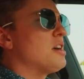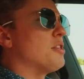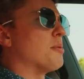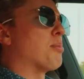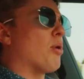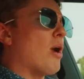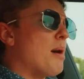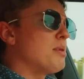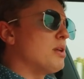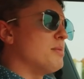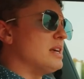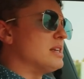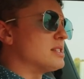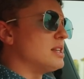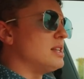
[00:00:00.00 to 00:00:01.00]
The problem
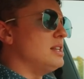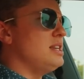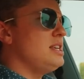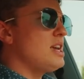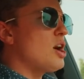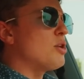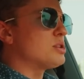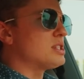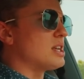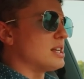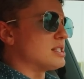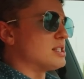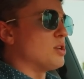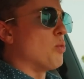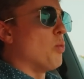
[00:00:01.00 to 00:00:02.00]
is, NIO
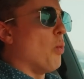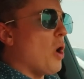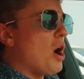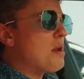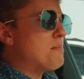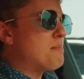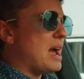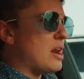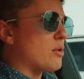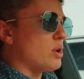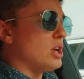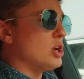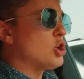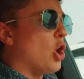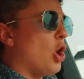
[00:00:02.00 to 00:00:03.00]
says that one
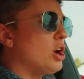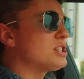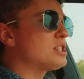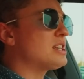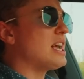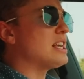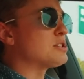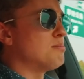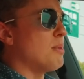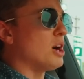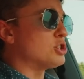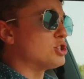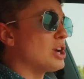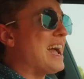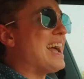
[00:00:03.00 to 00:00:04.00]
battery costs as
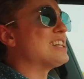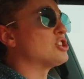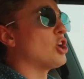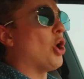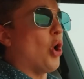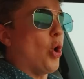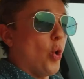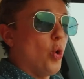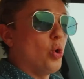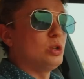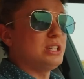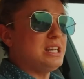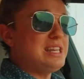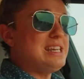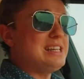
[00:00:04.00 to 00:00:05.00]
much as a
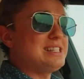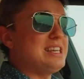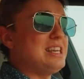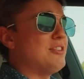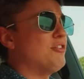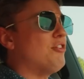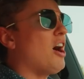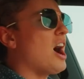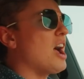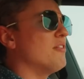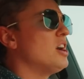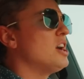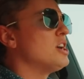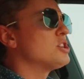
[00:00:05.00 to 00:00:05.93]
whole ET5,